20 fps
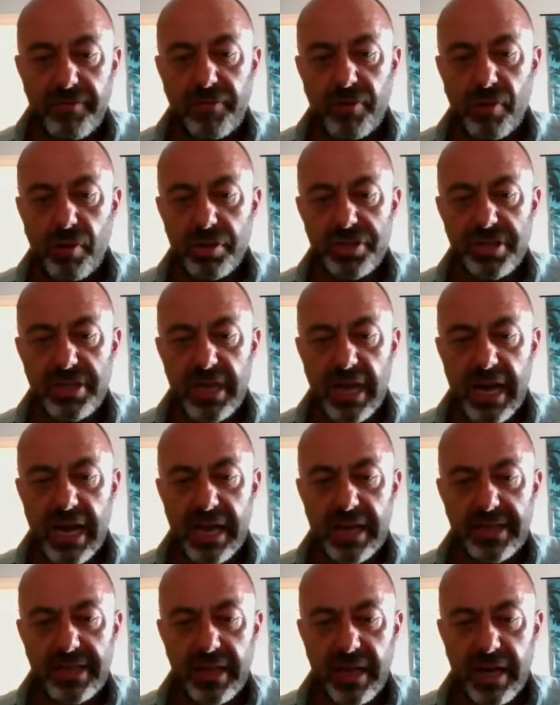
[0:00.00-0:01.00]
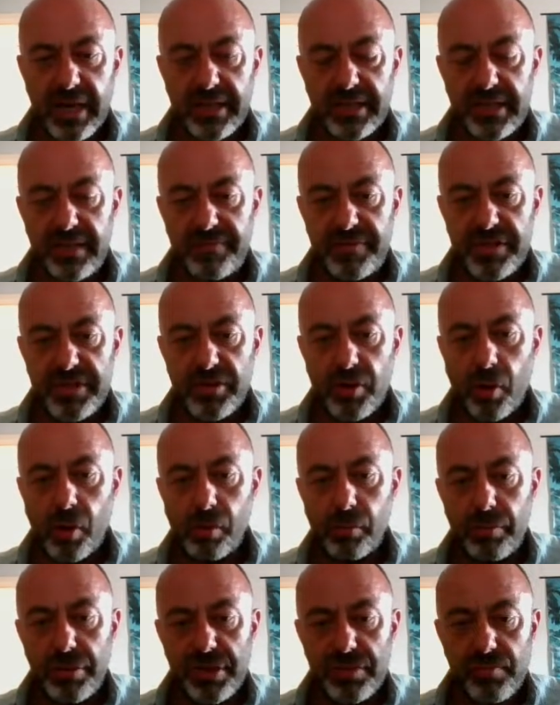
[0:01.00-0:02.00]
Forced active is
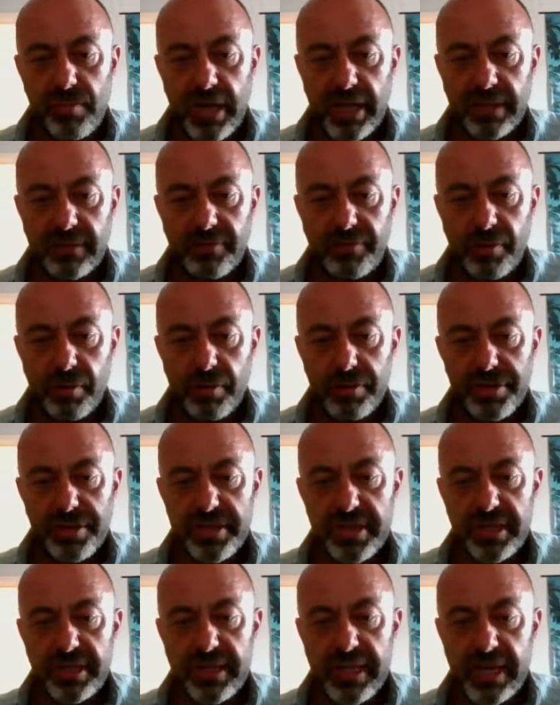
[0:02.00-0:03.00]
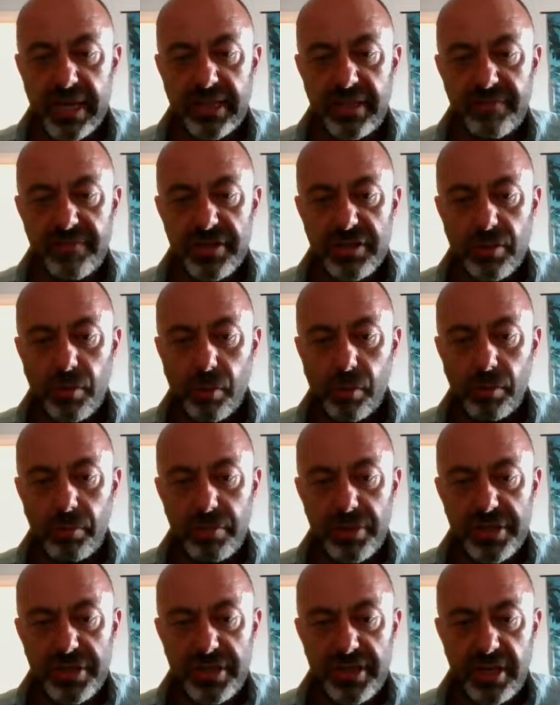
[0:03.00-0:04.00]
always 1, forced inactive is
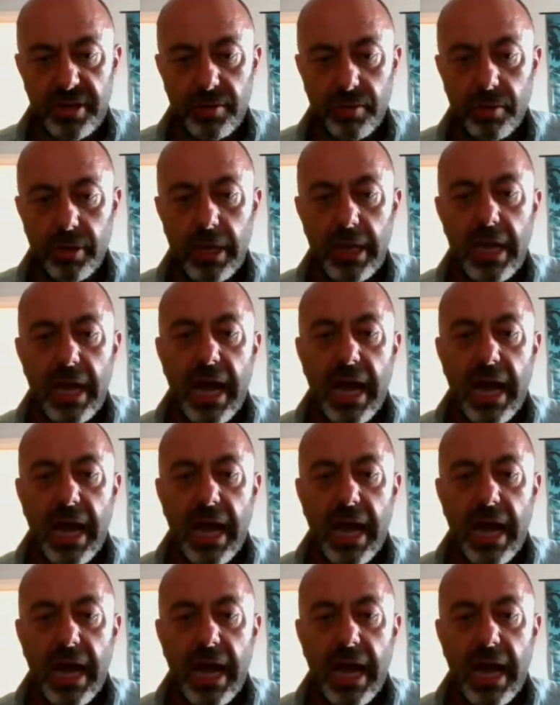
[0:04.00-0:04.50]
always 0.